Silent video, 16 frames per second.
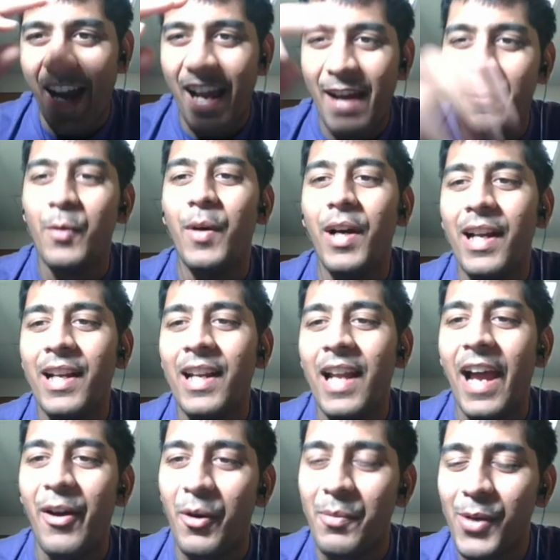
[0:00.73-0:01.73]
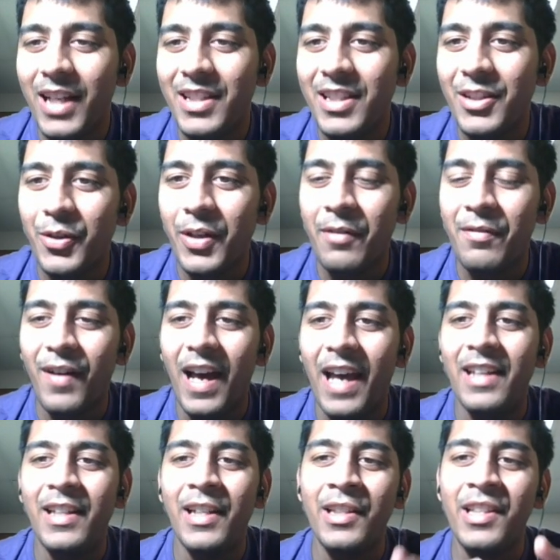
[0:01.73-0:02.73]
Hi everyone, I hope you guys are doing
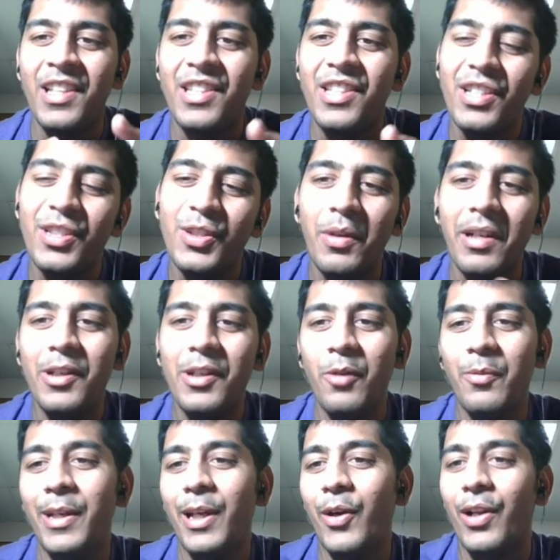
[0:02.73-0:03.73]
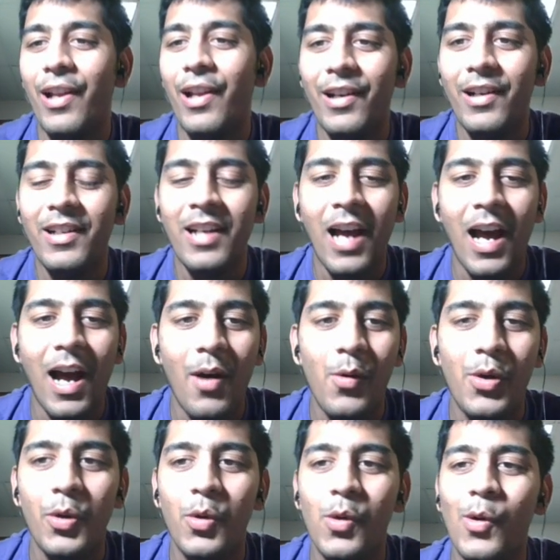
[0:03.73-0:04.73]
fine. In this video, we are going to learn
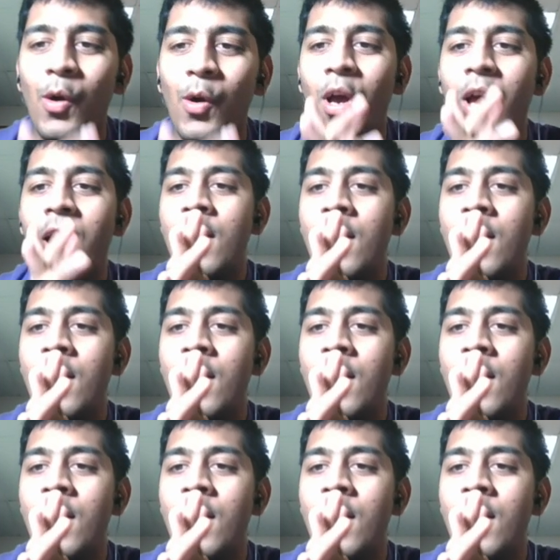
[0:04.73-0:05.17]
how to